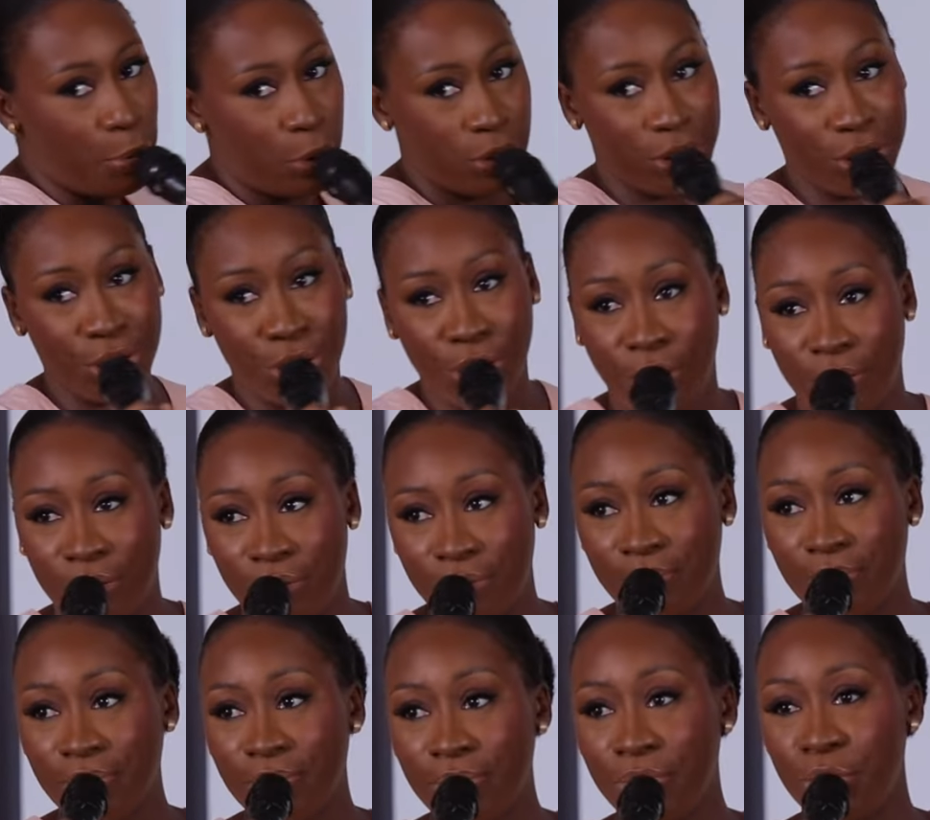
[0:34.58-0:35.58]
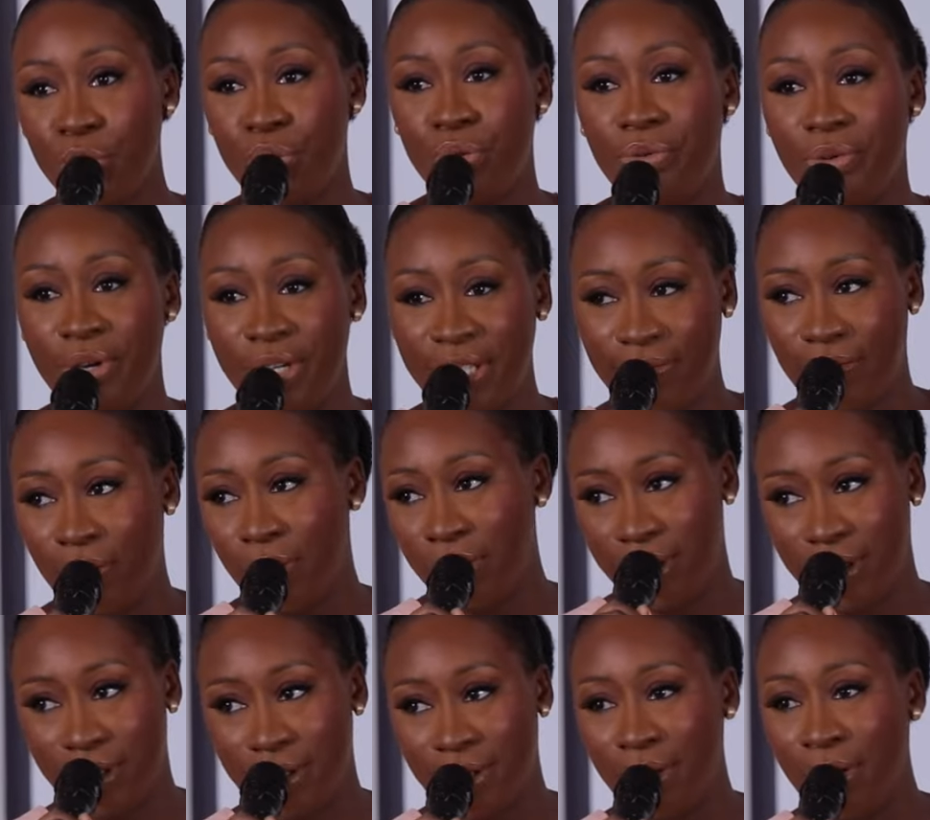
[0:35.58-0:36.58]
position to raise
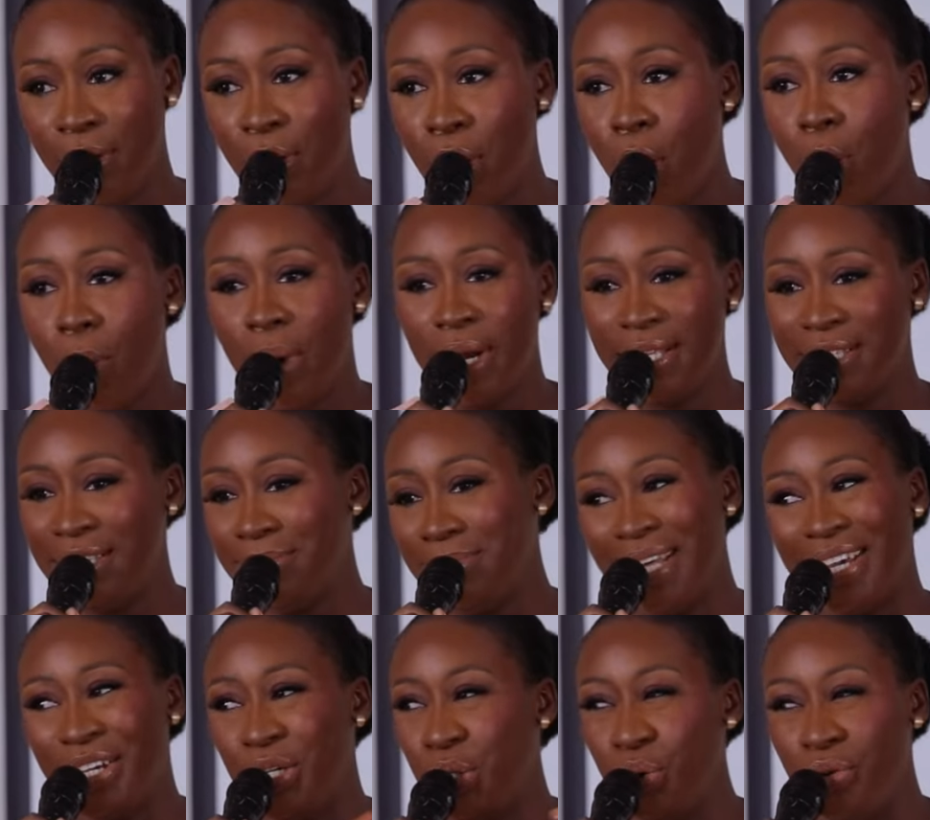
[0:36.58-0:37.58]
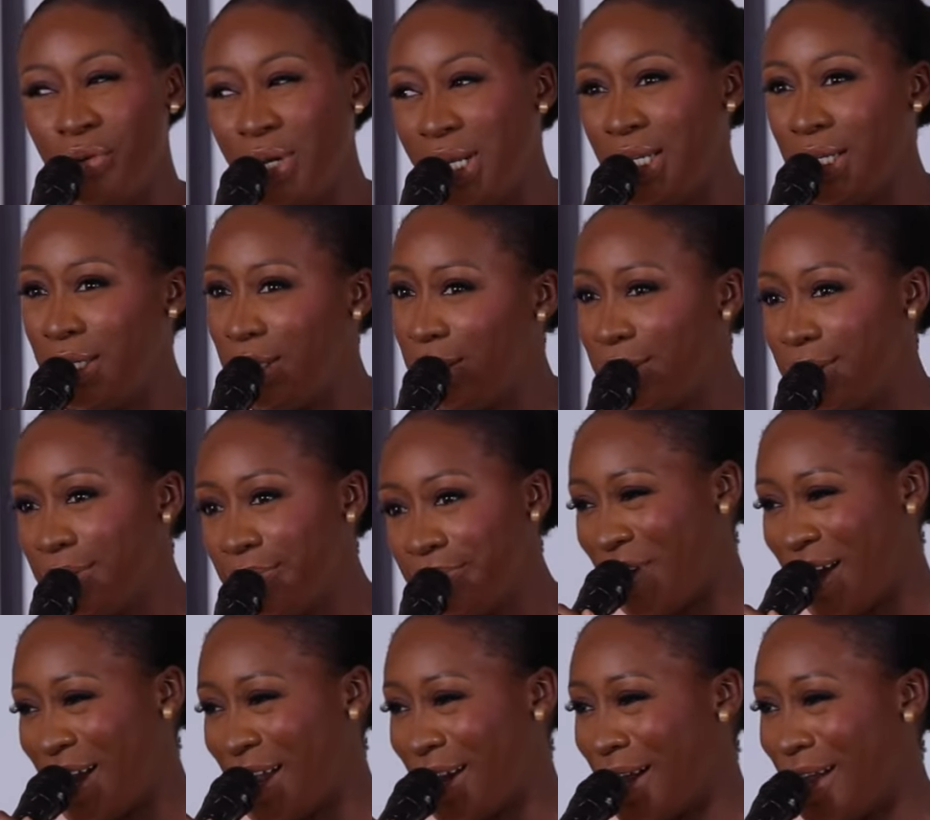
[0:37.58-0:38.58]
funding when it seems like you don't really need it. We
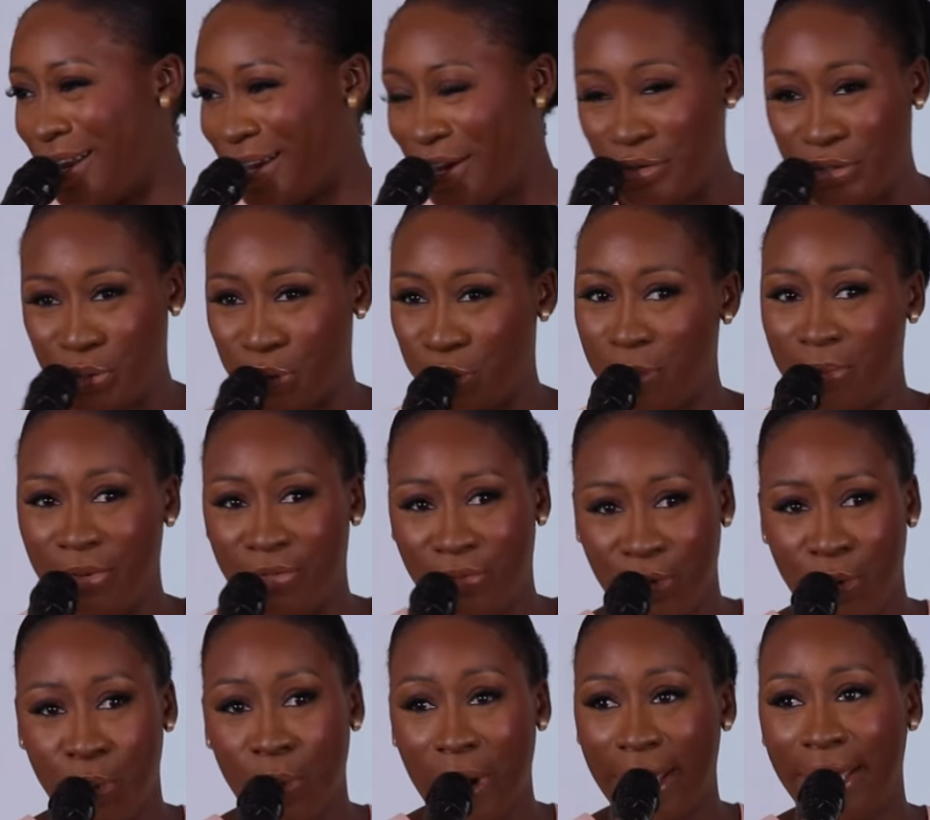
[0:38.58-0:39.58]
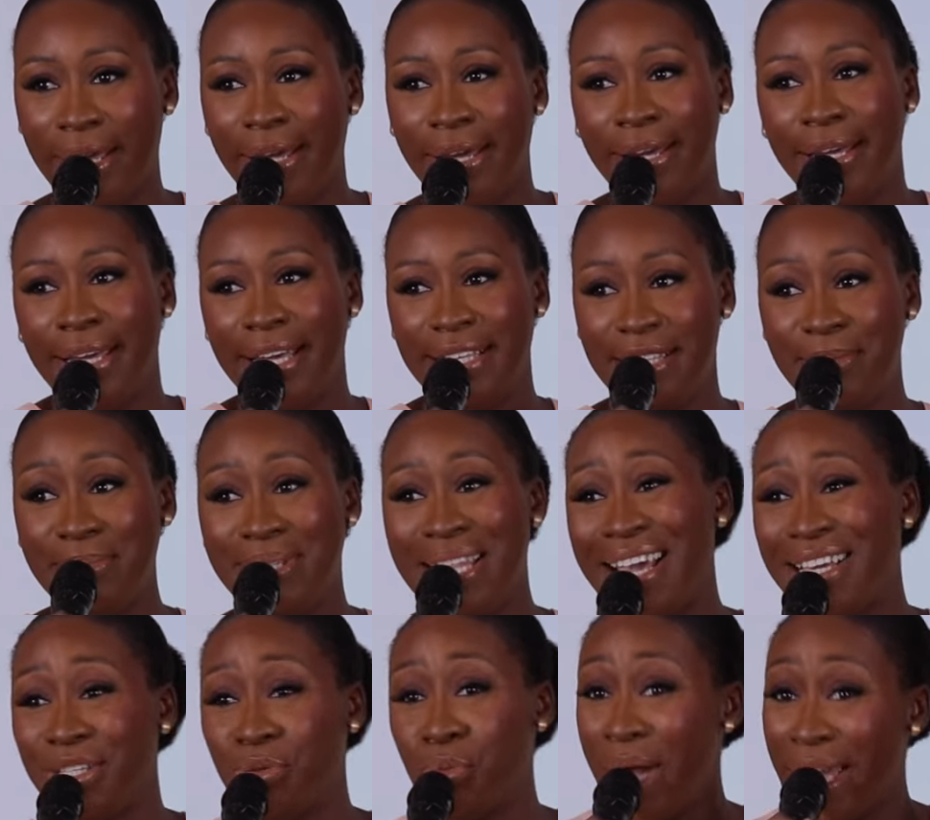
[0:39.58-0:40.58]
had a conversation before where it seems
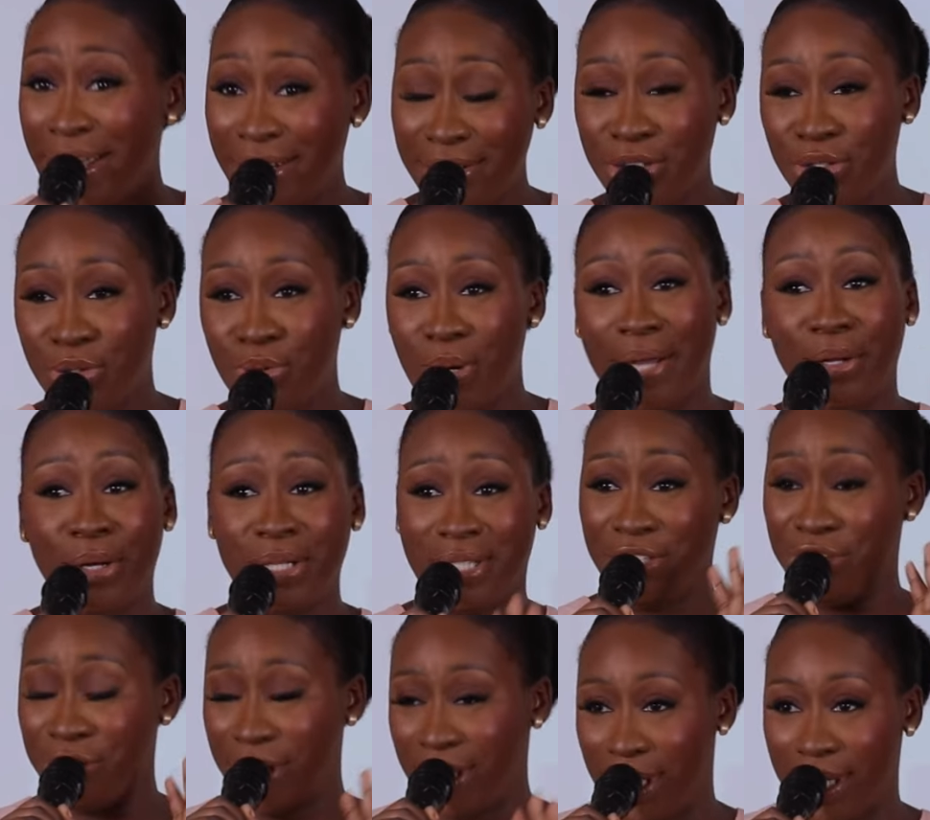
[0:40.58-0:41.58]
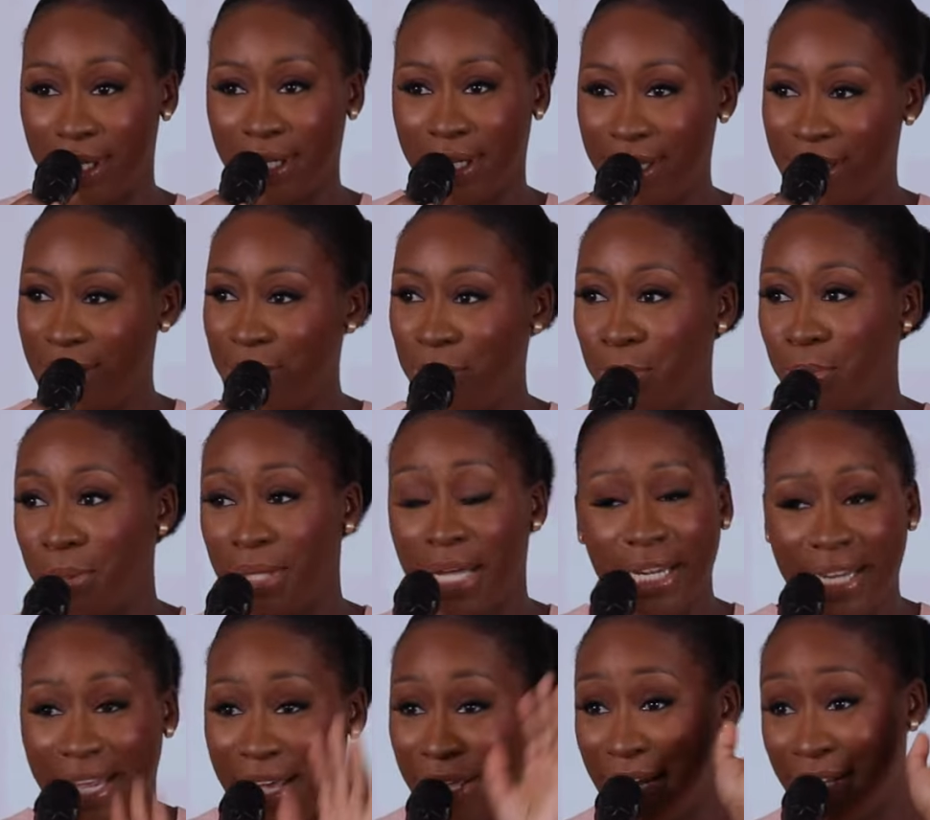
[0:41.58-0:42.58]
like when you are not interested in dating people
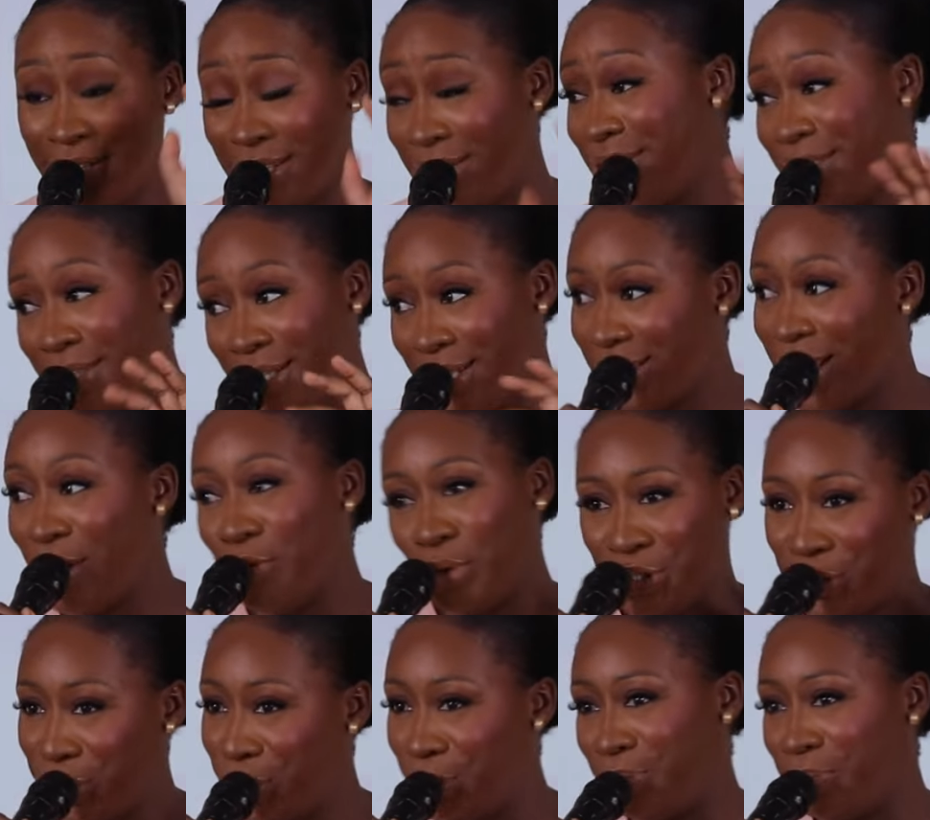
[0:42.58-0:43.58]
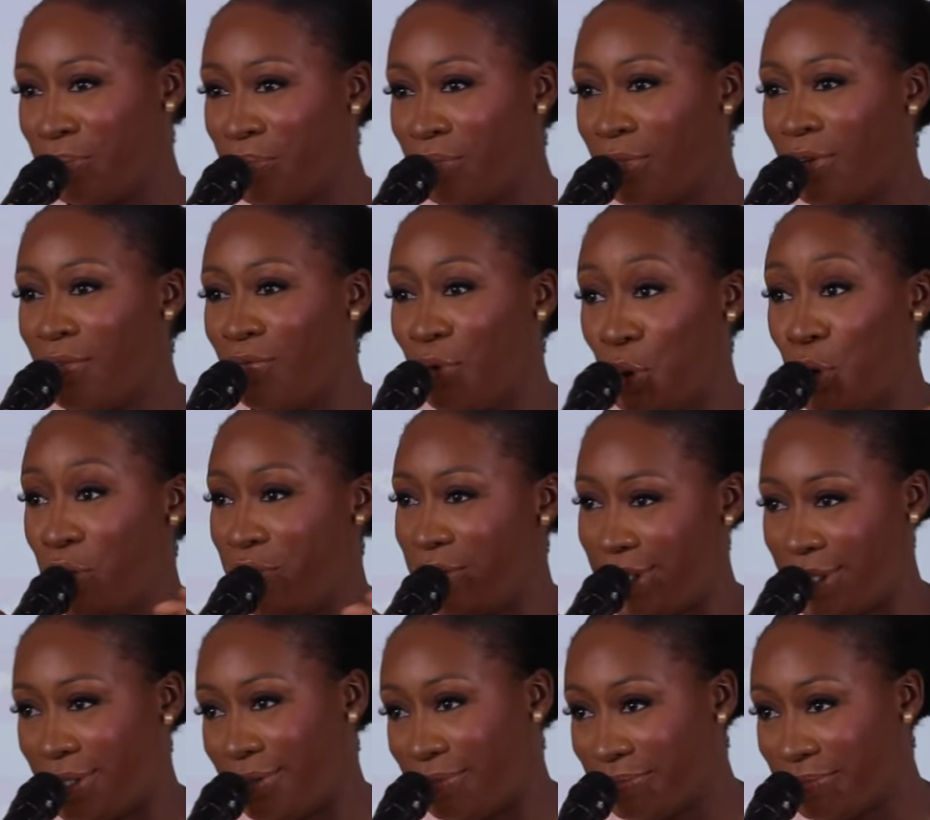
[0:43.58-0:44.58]
that they start rushing you for no reason.